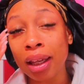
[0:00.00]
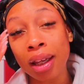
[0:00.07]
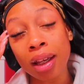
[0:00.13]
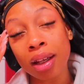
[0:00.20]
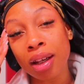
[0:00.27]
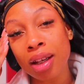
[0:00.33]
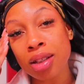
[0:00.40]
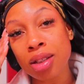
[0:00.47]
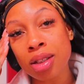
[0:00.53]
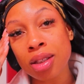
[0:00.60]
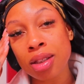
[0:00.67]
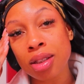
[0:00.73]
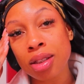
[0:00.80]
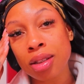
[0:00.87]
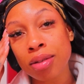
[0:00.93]
eat and
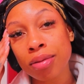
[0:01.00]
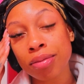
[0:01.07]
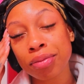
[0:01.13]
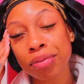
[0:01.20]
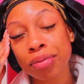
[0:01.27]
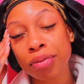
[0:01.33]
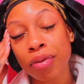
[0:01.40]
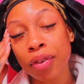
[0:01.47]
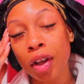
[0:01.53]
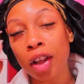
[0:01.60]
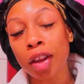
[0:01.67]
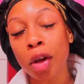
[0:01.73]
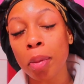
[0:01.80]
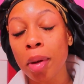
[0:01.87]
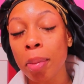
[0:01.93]
just
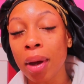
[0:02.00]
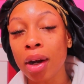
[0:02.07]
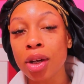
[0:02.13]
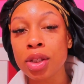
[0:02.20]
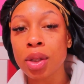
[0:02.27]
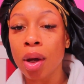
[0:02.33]
feel a little bit better.